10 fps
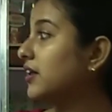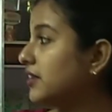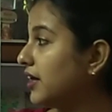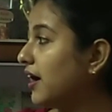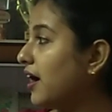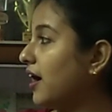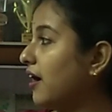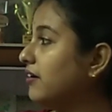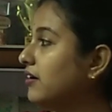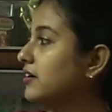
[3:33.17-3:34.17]
They
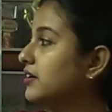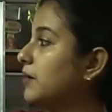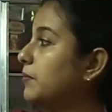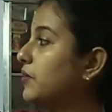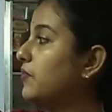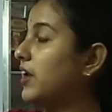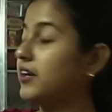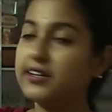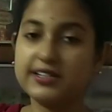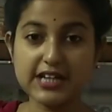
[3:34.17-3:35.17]
are number
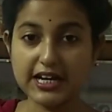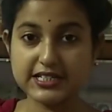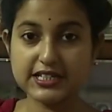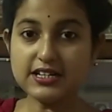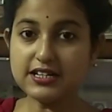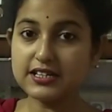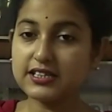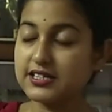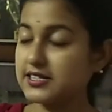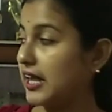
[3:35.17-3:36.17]
1 title,
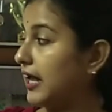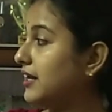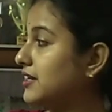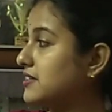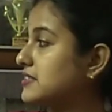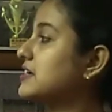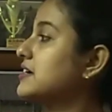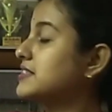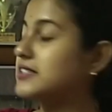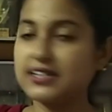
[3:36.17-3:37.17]
the second is
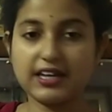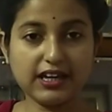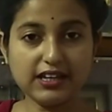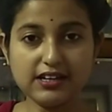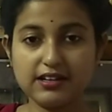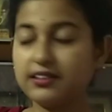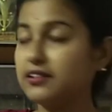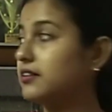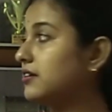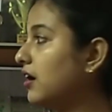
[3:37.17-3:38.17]
scale,
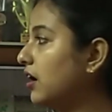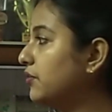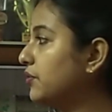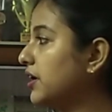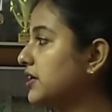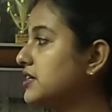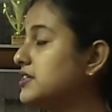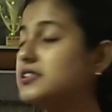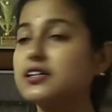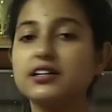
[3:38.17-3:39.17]
the third one
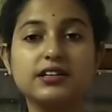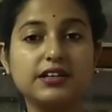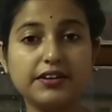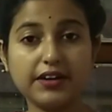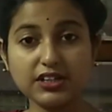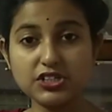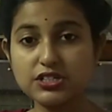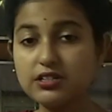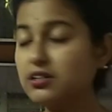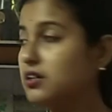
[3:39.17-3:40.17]
is
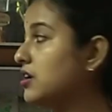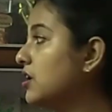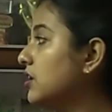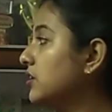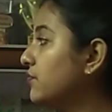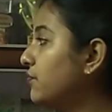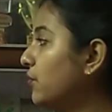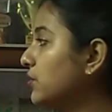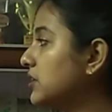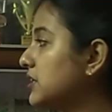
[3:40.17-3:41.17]
direction, the
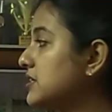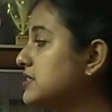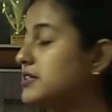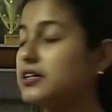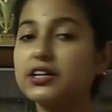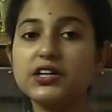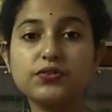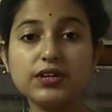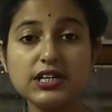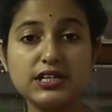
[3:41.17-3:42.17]
fourth is
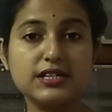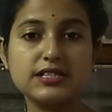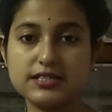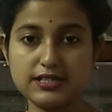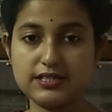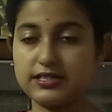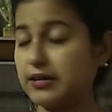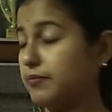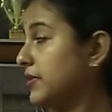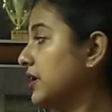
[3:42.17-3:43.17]
grid system,